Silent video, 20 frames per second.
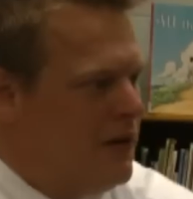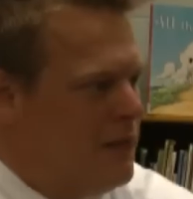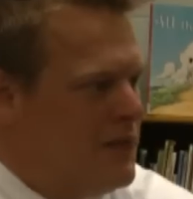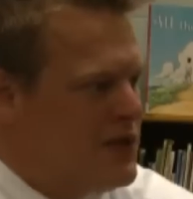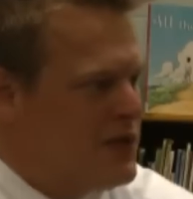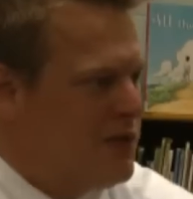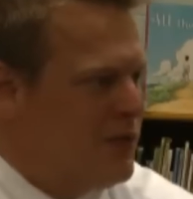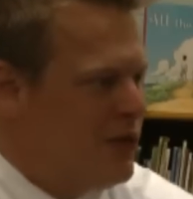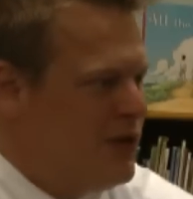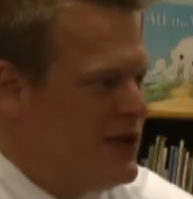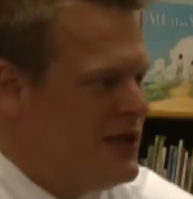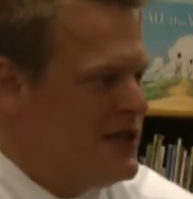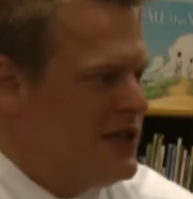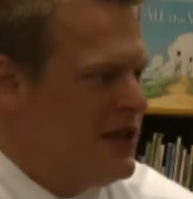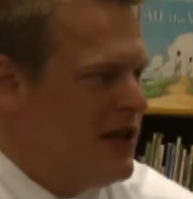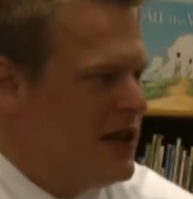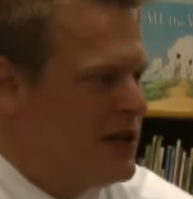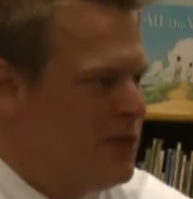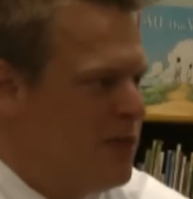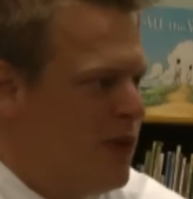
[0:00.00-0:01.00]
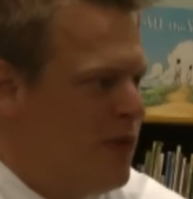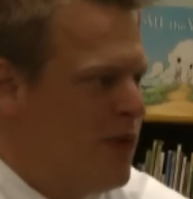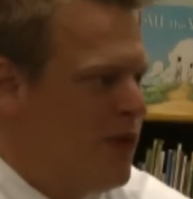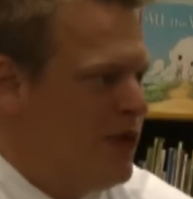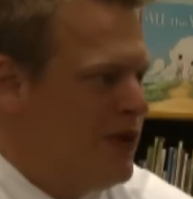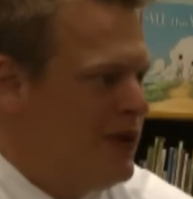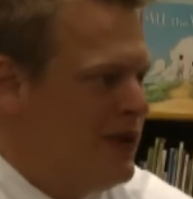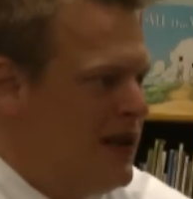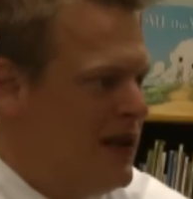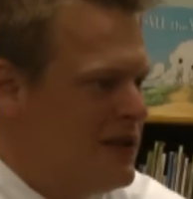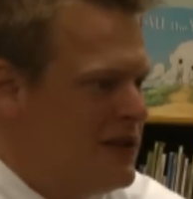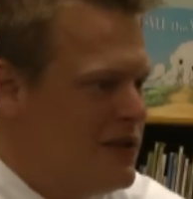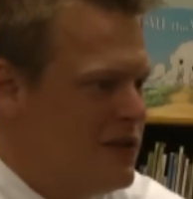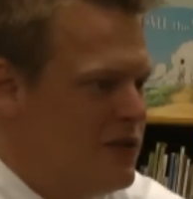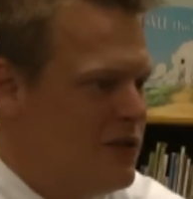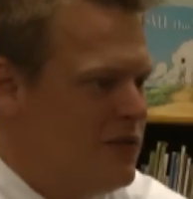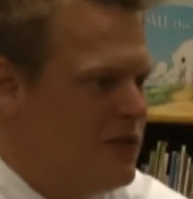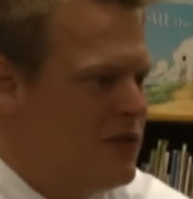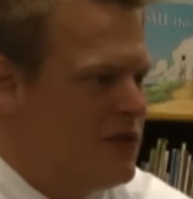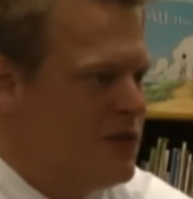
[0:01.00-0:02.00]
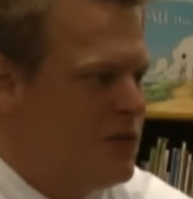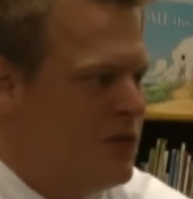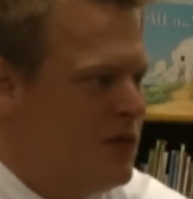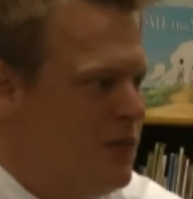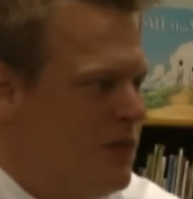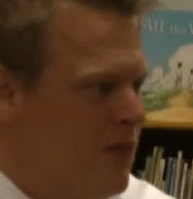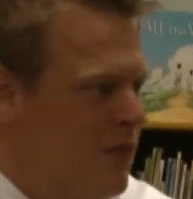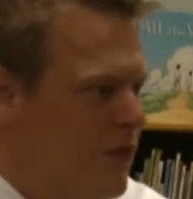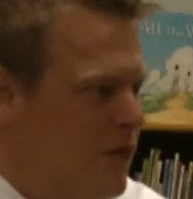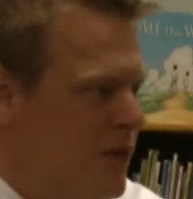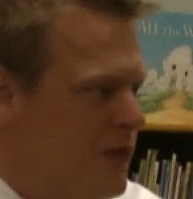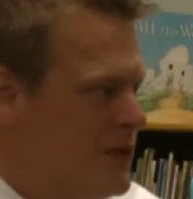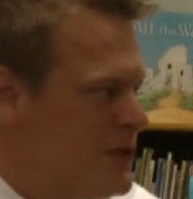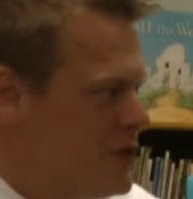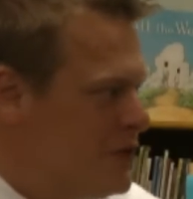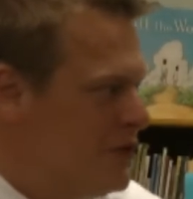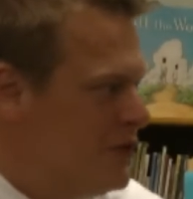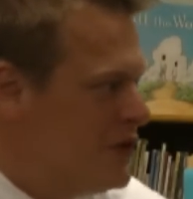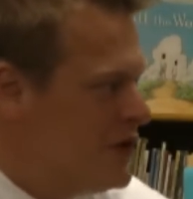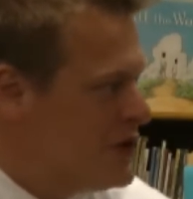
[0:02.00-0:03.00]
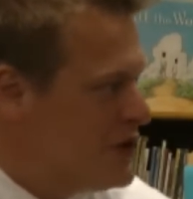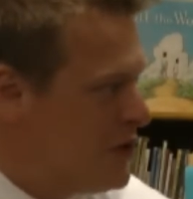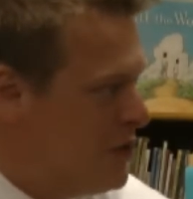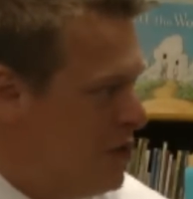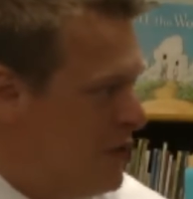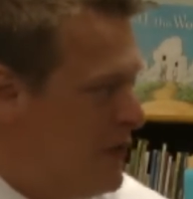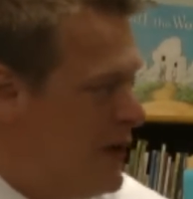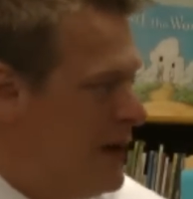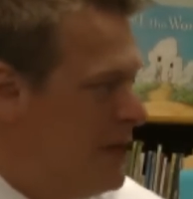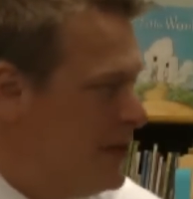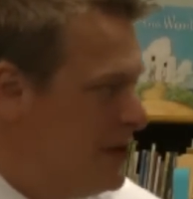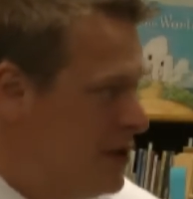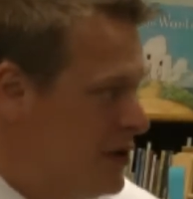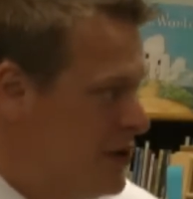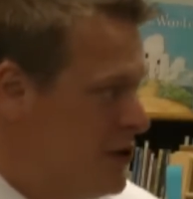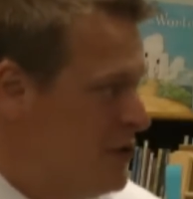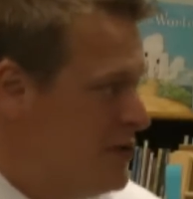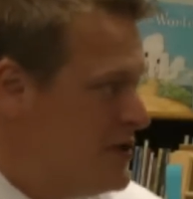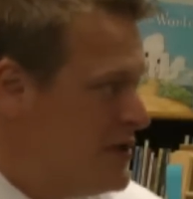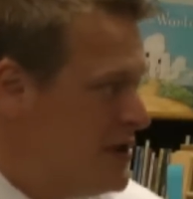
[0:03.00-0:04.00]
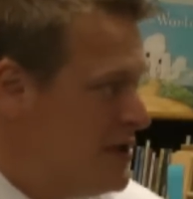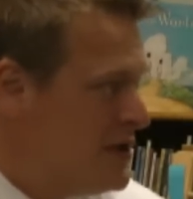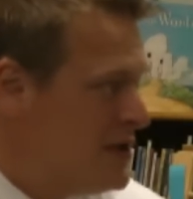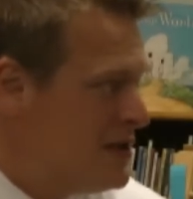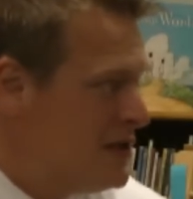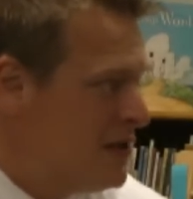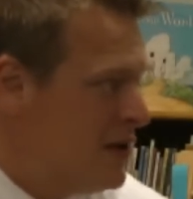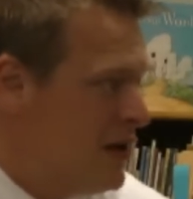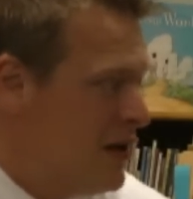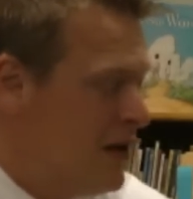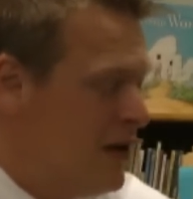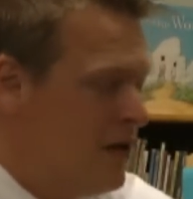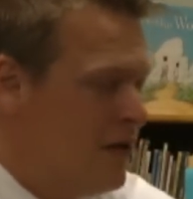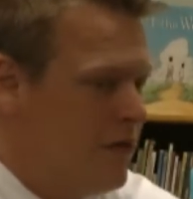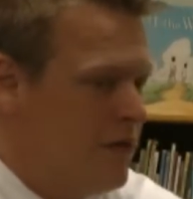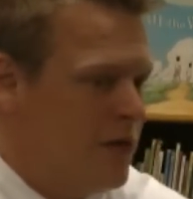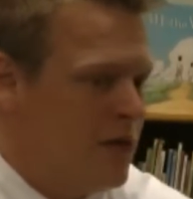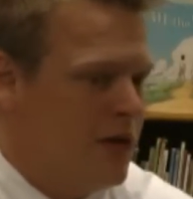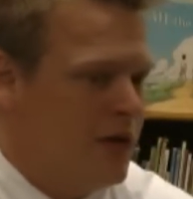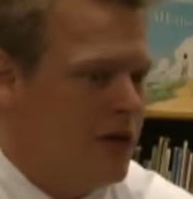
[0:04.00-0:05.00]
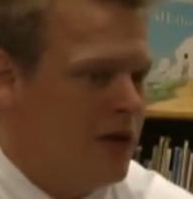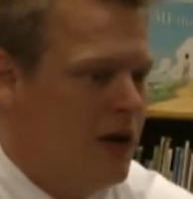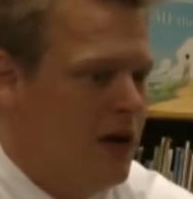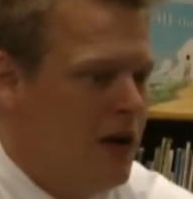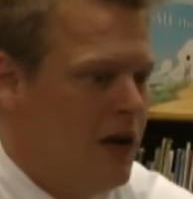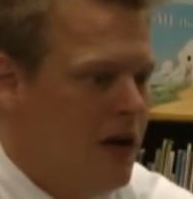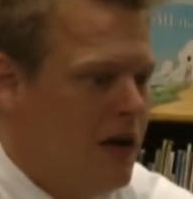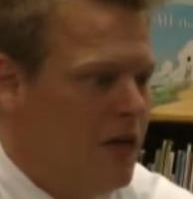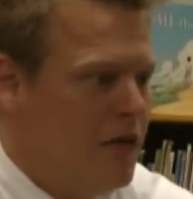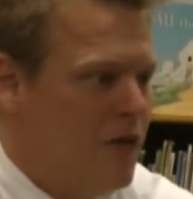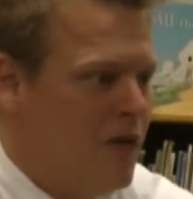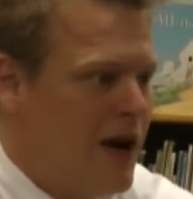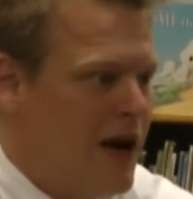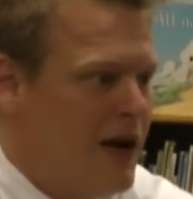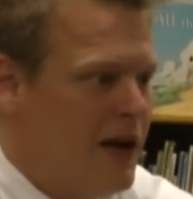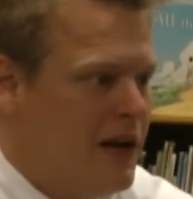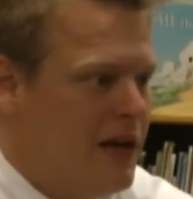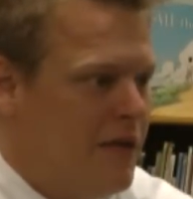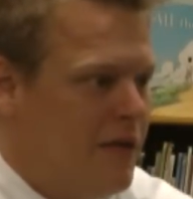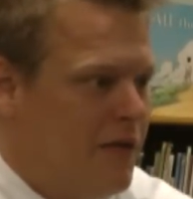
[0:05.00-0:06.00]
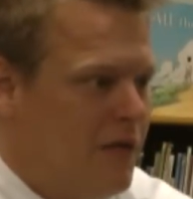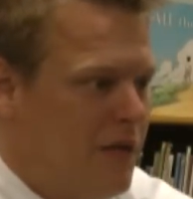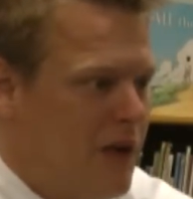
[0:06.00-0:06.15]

Barisi has promoted that students from the school district would be able to use this for a variety of